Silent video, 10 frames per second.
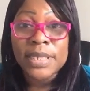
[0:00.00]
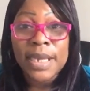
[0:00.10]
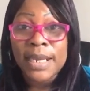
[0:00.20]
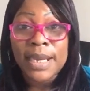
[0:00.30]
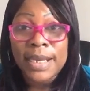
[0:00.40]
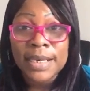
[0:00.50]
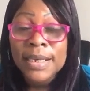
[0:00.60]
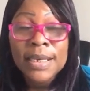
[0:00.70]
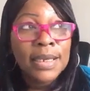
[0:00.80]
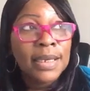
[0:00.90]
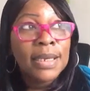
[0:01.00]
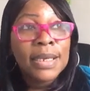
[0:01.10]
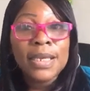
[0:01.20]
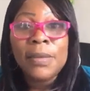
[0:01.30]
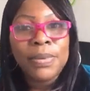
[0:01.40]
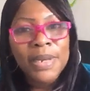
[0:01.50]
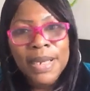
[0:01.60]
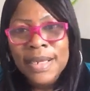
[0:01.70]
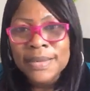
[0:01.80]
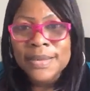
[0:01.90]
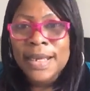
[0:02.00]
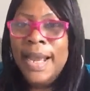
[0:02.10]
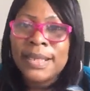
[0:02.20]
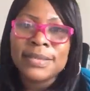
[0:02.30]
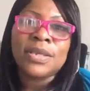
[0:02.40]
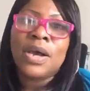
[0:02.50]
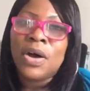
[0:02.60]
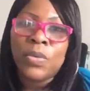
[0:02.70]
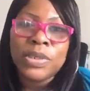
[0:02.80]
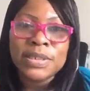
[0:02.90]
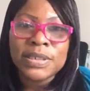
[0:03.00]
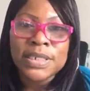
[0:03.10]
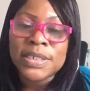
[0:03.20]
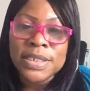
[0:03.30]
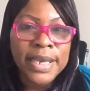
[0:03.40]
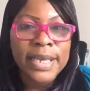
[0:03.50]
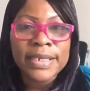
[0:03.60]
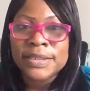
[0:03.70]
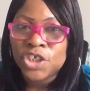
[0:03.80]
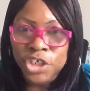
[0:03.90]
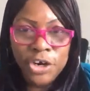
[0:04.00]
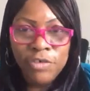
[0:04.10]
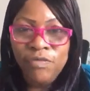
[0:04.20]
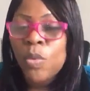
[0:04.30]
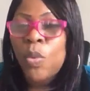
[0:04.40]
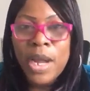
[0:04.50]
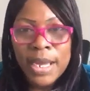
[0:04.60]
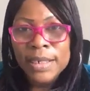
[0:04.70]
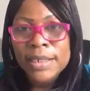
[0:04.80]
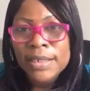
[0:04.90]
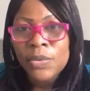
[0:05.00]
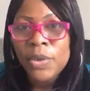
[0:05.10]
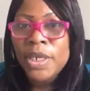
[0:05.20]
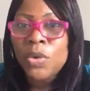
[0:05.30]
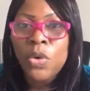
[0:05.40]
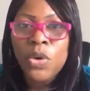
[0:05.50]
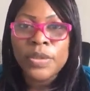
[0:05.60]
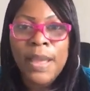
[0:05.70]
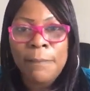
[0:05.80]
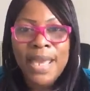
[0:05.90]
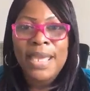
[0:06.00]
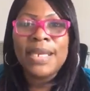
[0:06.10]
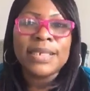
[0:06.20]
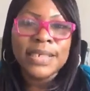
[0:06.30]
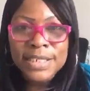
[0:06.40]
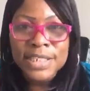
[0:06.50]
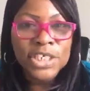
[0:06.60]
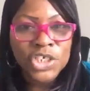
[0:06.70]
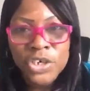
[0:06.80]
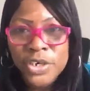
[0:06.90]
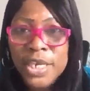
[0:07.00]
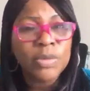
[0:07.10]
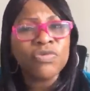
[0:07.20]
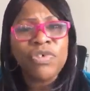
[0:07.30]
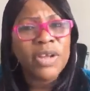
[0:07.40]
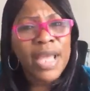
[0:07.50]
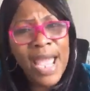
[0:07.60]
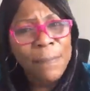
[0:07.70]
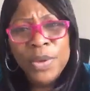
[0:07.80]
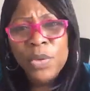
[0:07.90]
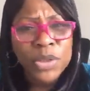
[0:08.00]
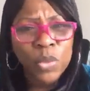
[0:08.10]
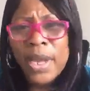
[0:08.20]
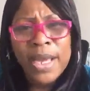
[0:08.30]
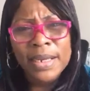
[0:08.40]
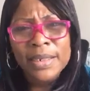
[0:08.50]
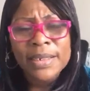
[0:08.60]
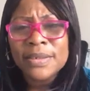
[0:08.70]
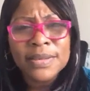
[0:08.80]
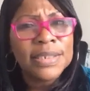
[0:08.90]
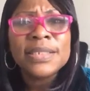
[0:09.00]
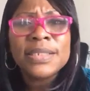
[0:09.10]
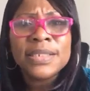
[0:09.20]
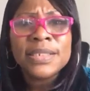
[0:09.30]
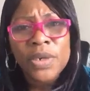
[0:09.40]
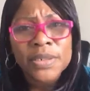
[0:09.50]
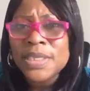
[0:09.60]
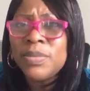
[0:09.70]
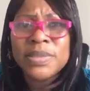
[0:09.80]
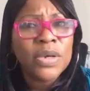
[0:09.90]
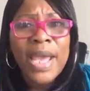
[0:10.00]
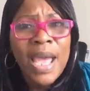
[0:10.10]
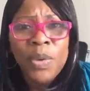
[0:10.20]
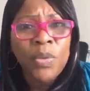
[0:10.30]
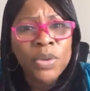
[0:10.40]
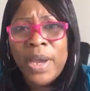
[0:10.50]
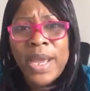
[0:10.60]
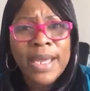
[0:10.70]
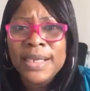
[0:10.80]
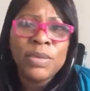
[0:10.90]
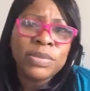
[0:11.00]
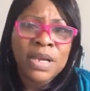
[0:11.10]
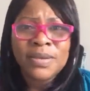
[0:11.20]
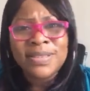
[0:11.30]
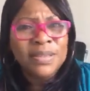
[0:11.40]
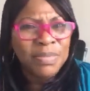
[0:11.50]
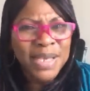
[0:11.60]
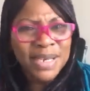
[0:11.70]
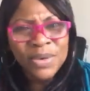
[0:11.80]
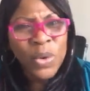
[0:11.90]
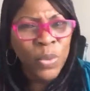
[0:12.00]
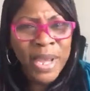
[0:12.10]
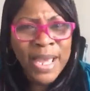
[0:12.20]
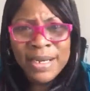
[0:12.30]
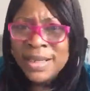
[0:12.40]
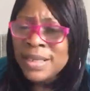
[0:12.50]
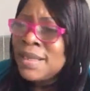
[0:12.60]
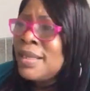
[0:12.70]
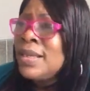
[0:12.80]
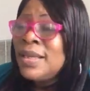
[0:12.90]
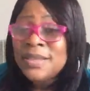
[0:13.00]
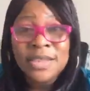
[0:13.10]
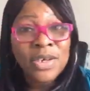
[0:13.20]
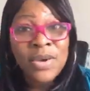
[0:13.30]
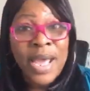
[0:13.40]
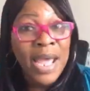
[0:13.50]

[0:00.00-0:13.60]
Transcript: lying. And plus, I saw when ZT got his shirt from Wiley, when he wore that Manic DT shirt, he was real happy with Wiley. ZT was. He was so happy with Wiley. He was all smitten with Wiley. So,